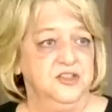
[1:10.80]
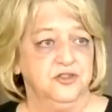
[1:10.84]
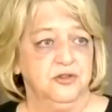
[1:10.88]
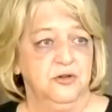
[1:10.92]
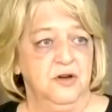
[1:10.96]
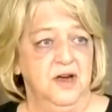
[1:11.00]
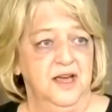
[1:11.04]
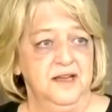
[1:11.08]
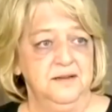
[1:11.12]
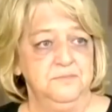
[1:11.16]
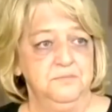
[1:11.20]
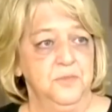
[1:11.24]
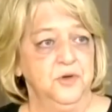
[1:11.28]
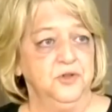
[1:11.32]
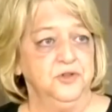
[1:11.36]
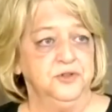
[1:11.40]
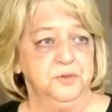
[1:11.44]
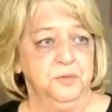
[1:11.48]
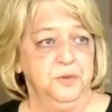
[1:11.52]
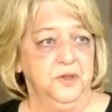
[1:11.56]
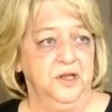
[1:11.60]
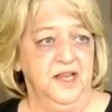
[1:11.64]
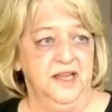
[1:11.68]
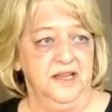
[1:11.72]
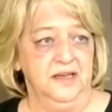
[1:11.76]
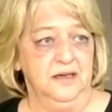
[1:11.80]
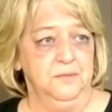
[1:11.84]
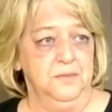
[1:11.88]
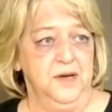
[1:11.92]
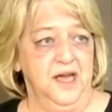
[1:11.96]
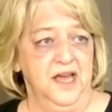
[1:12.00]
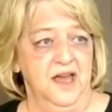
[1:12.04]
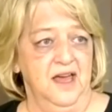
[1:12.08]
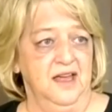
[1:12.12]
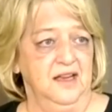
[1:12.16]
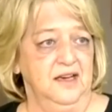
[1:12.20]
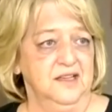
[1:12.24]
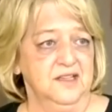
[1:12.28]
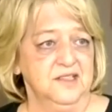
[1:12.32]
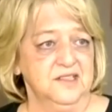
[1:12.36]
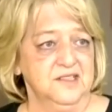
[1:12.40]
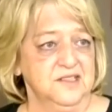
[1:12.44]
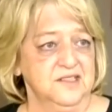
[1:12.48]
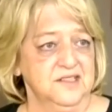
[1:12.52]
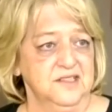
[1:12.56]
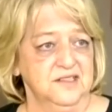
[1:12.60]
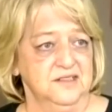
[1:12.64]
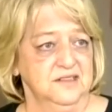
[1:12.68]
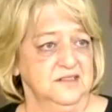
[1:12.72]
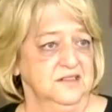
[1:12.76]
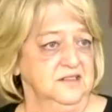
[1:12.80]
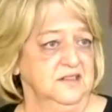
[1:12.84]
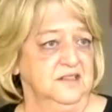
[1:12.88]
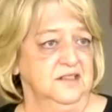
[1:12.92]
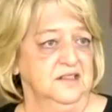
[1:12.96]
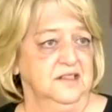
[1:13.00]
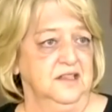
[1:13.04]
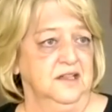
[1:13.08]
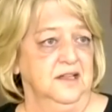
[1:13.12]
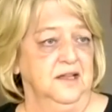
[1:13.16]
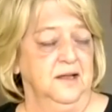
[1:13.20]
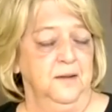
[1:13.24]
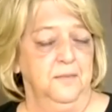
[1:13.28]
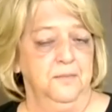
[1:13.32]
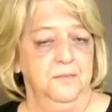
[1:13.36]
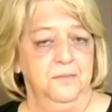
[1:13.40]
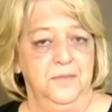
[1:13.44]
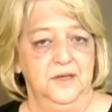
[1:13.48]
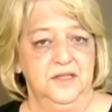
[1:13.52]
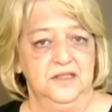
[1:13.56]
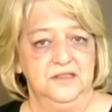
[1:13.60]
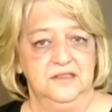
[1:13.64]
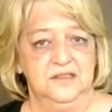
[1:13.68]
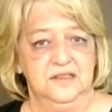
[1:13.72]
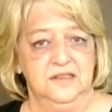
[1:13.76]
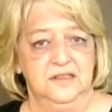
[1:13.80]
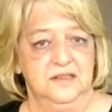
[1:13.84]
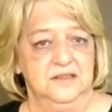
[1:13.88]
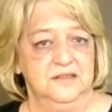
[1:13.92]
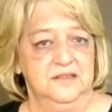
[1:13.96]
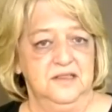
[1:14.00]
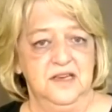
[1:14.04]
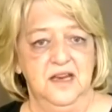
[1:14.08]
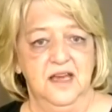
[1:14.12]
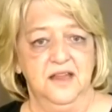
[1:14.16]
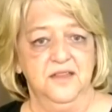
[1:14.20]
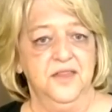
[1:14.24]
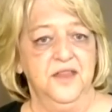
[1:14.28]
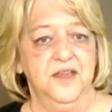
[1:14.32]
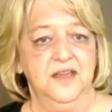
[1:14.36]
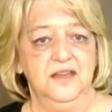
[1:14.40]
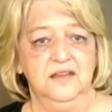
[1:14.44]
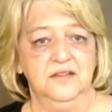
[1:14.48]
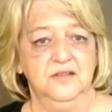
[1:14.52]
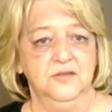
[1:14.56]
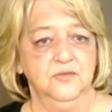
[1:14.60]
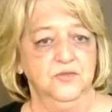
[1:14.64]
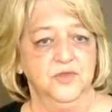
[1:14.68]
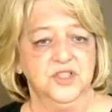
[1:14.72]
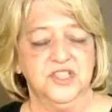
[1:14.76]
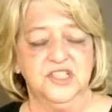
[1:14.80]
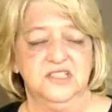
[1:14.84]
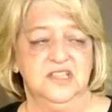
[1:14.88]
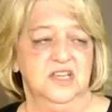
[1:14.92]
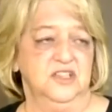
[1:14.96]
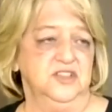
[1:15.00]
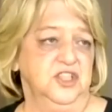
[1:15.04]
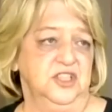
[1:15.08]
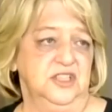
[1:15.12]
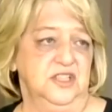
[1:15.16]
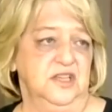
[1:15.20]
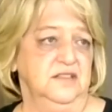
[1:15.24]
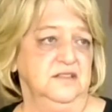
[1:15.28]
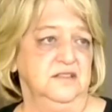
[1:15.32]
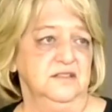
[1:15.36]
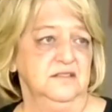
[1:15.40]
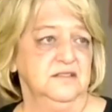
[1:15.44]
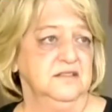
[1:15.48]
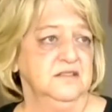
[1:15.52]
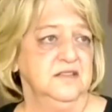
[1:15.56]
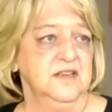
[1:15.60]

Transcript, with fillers: They tried multiple antibiotics, nothing. but uh, nothing was touching it.